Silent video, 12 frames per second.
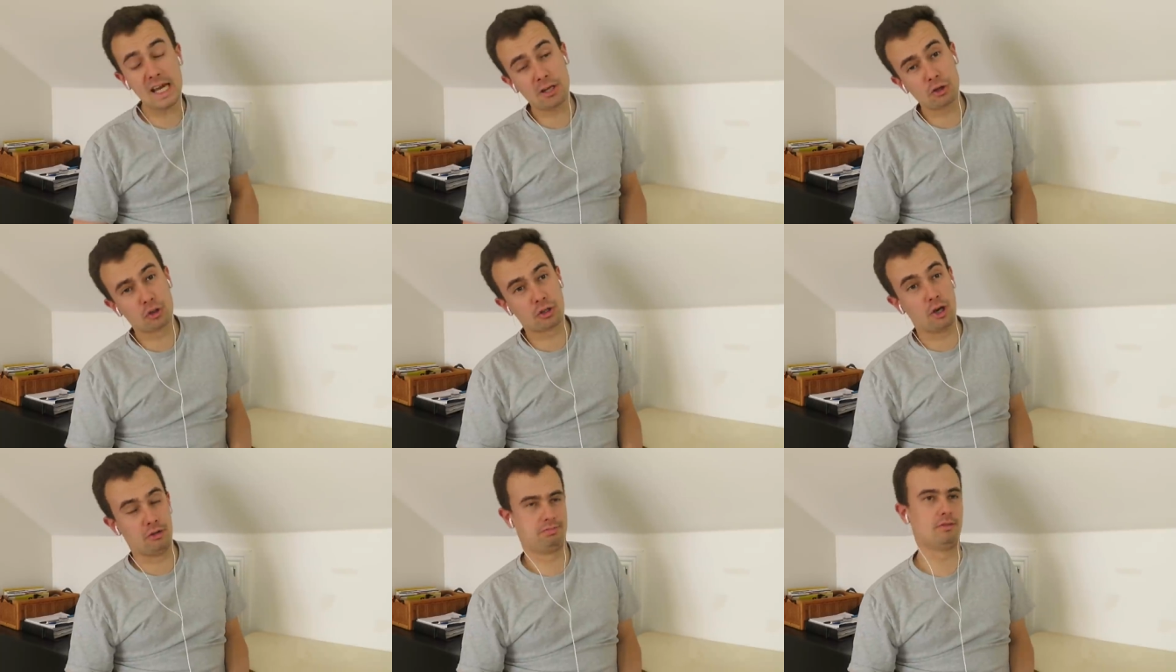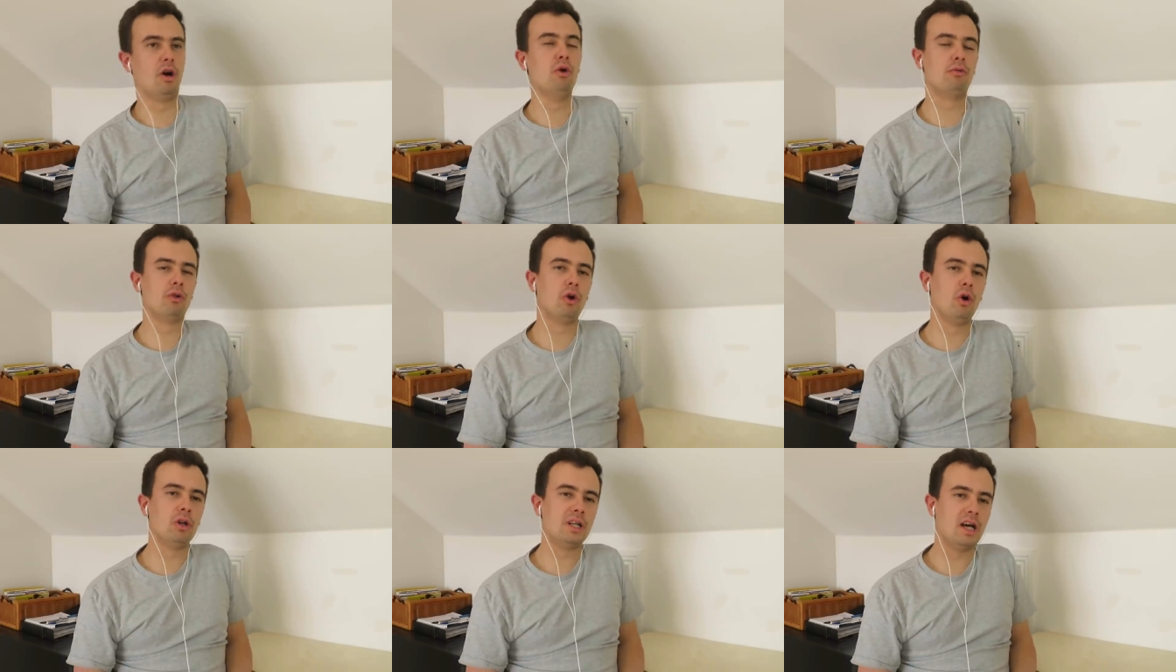Yeah, look,
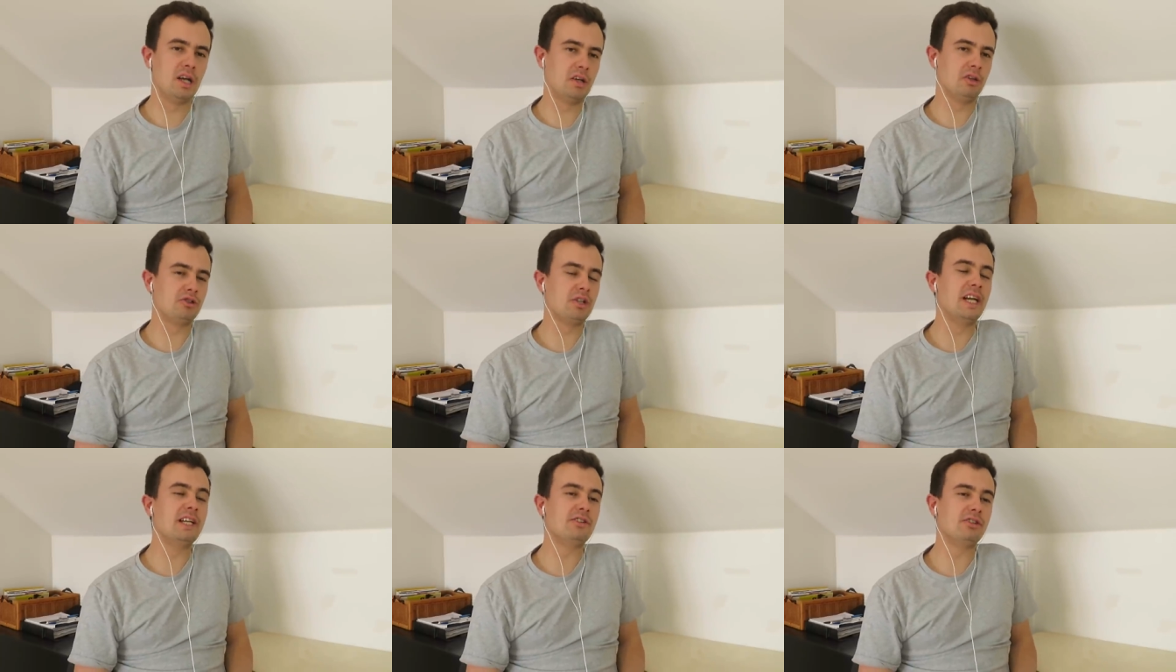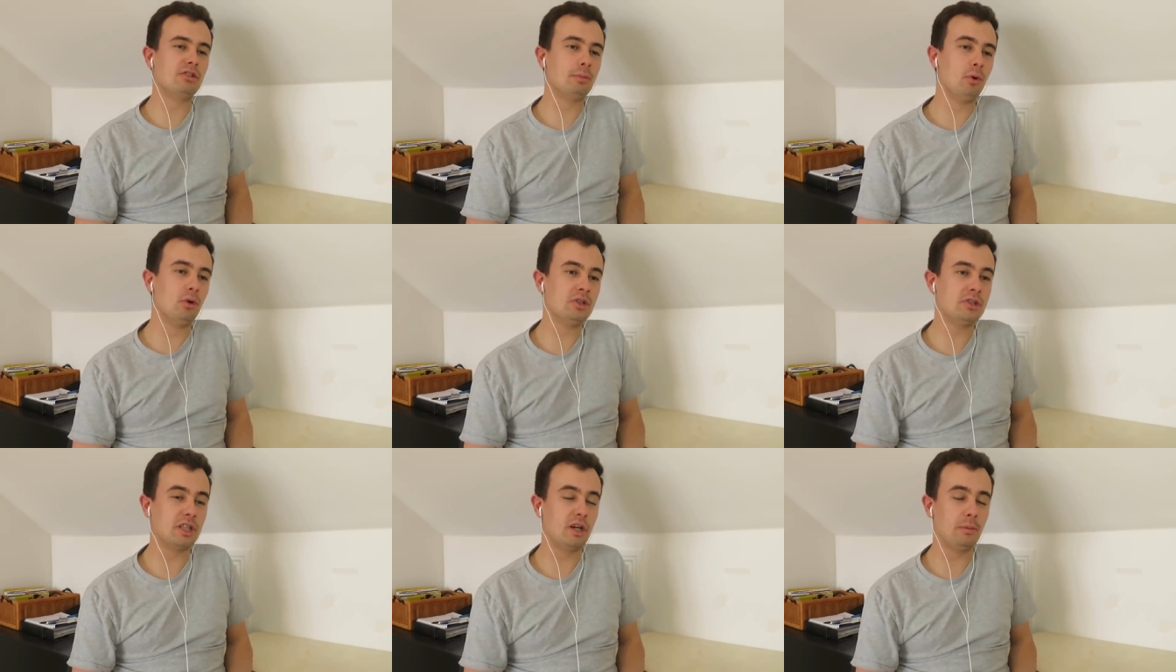overall, a shade
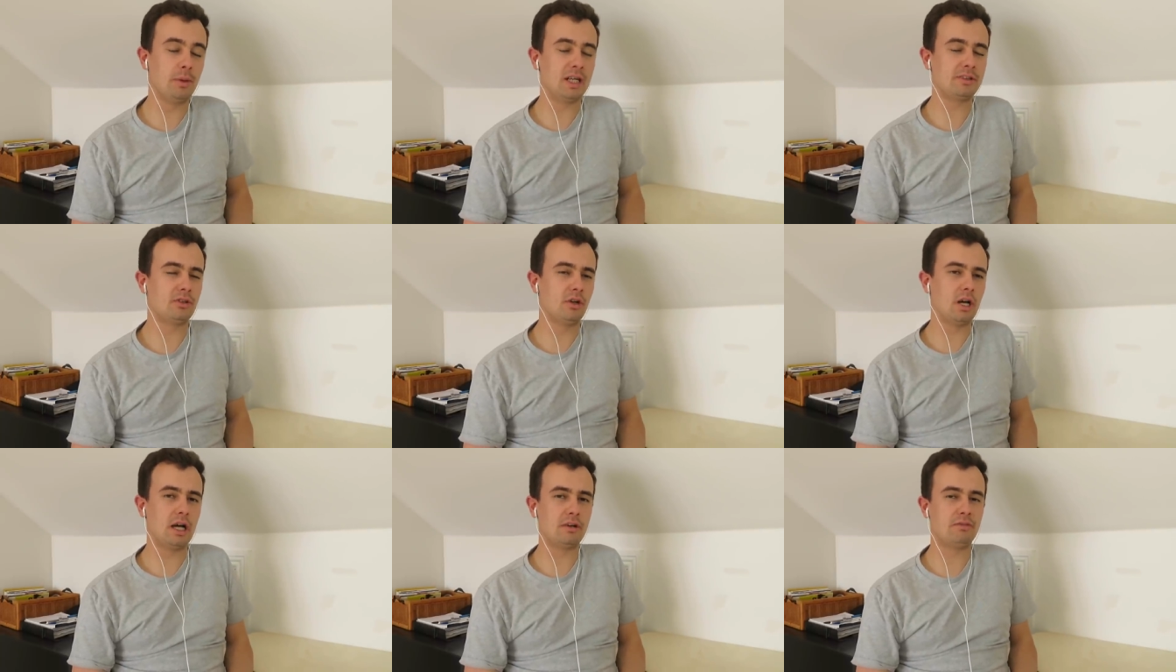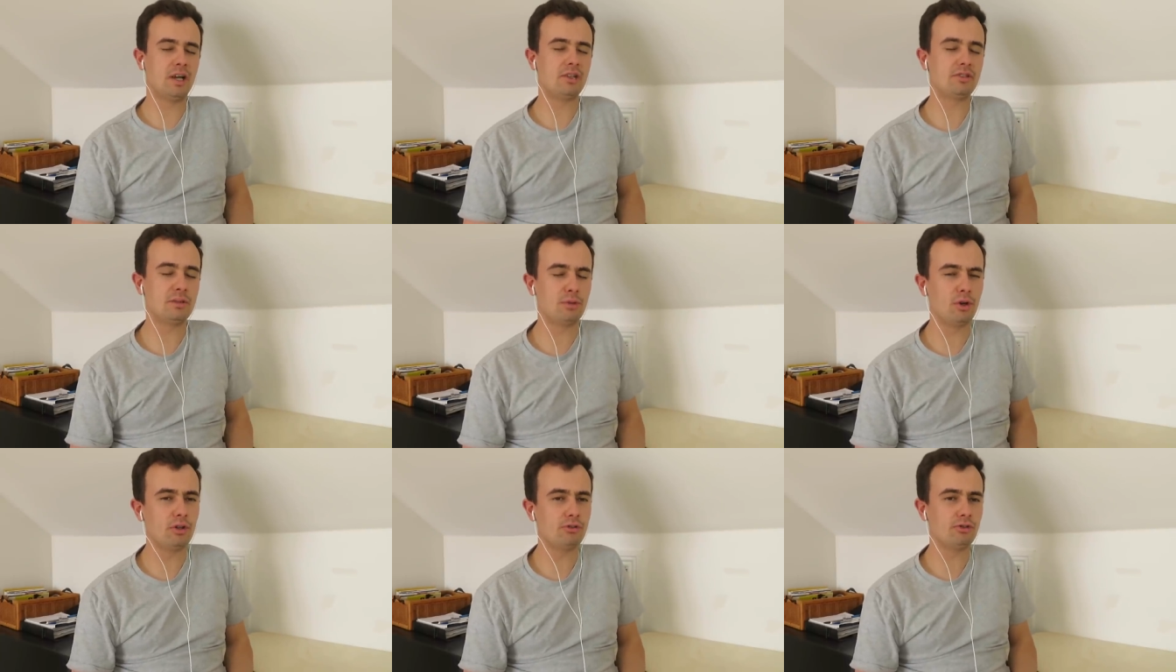disappointing. I backed her at fancy
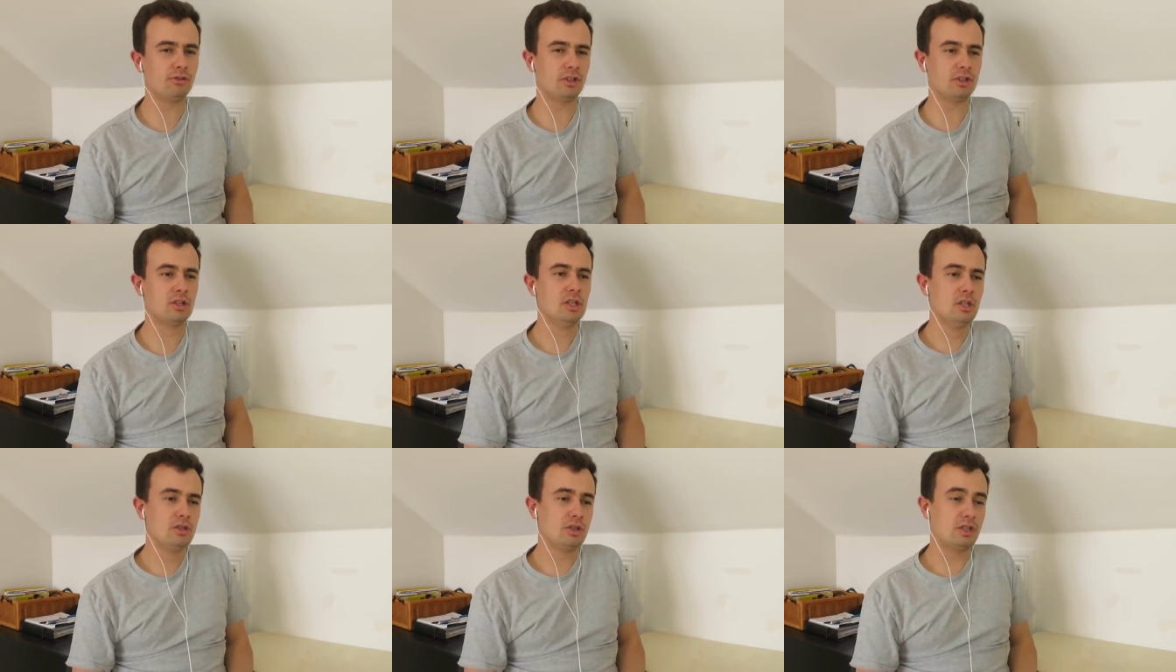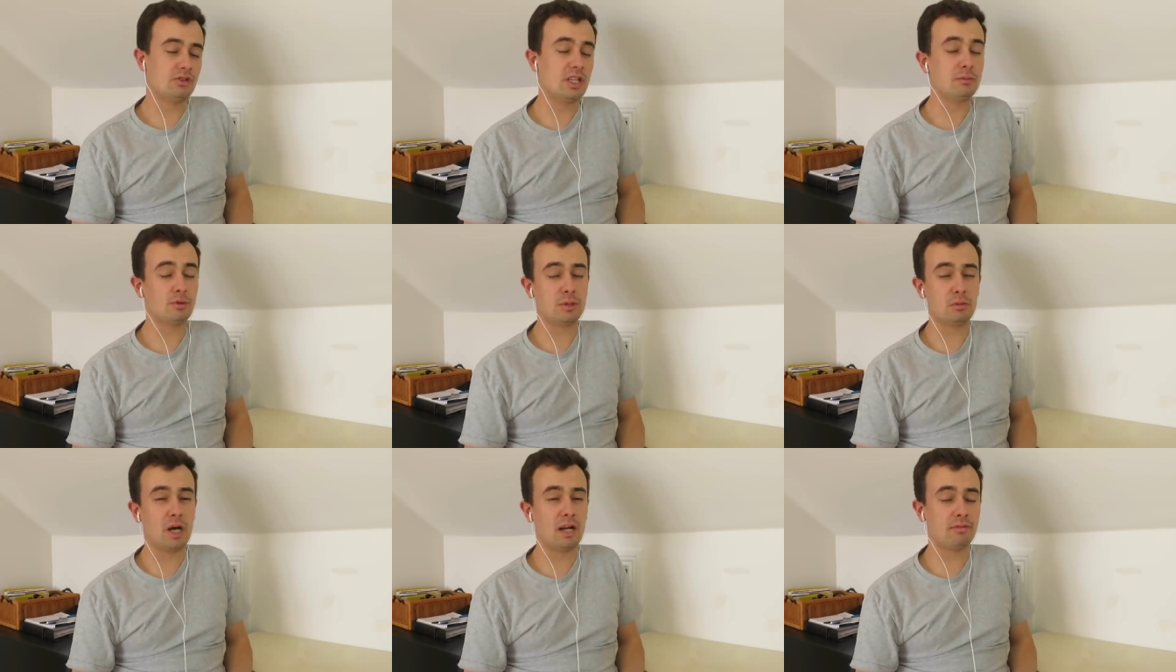prices, and she seemed to
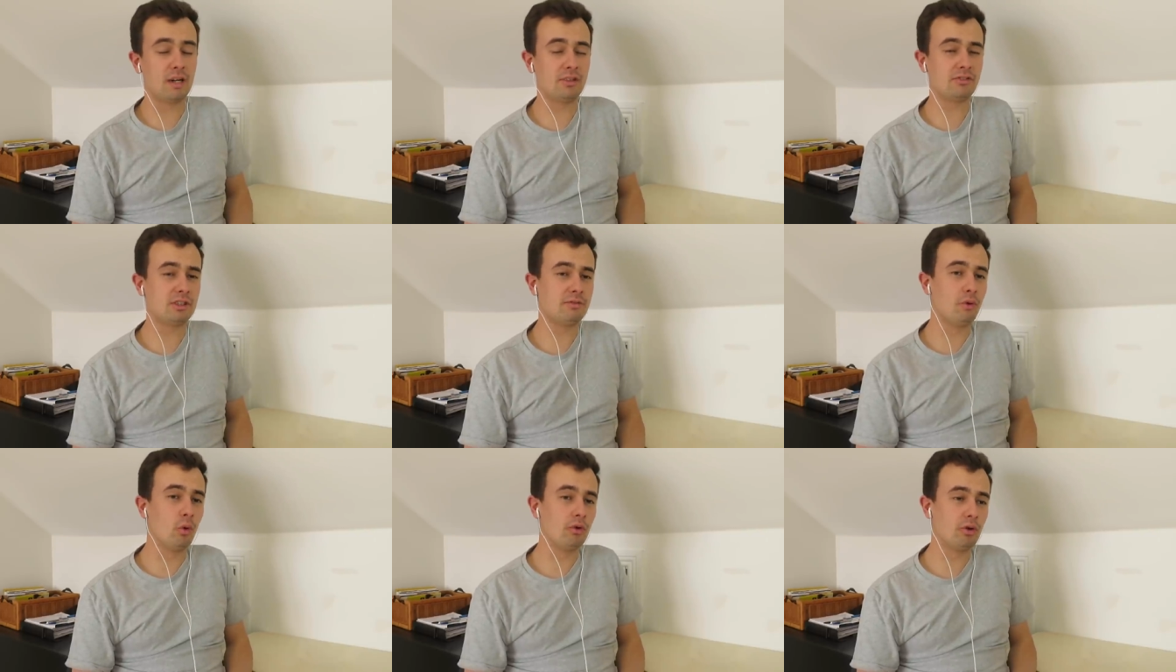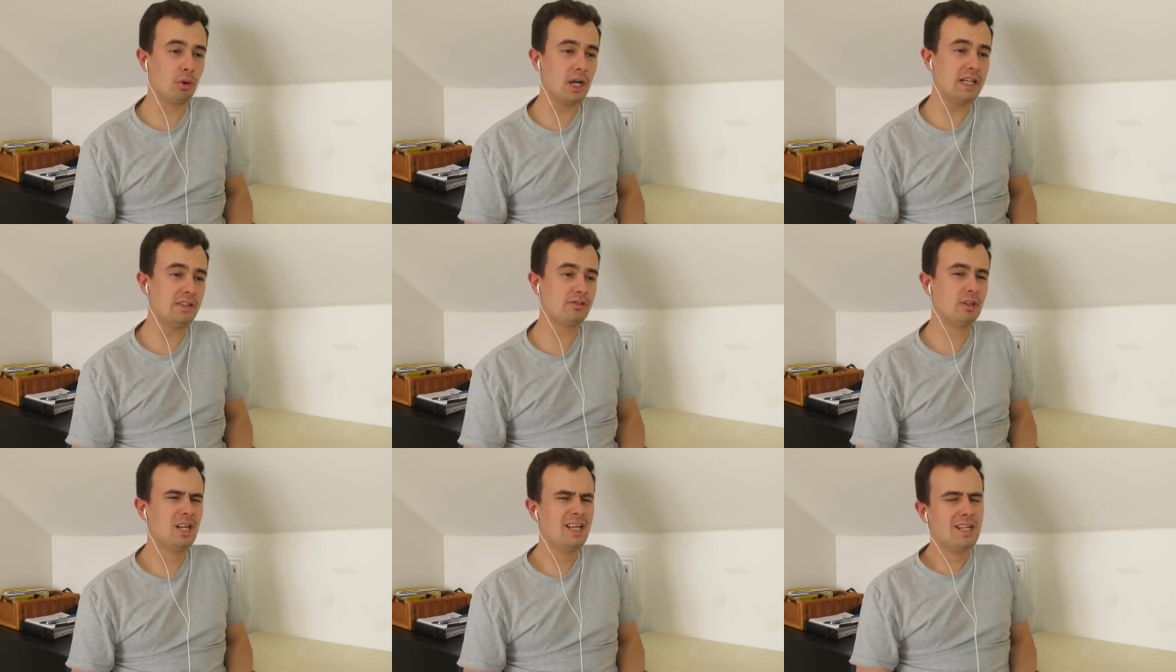be well fancied for the race.